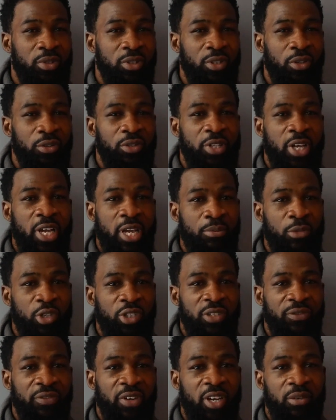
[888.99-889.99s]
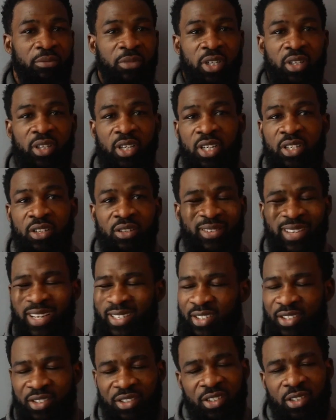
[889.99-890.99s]
So they motivate me.
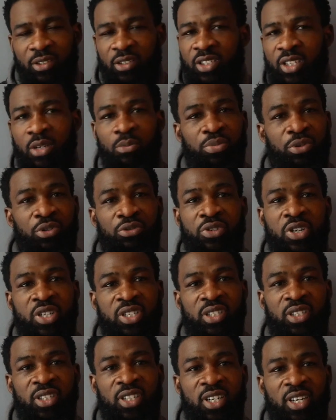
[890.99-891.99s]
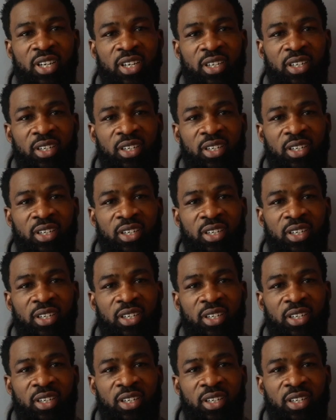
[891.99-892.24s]
That's just the simple reason. Yeah.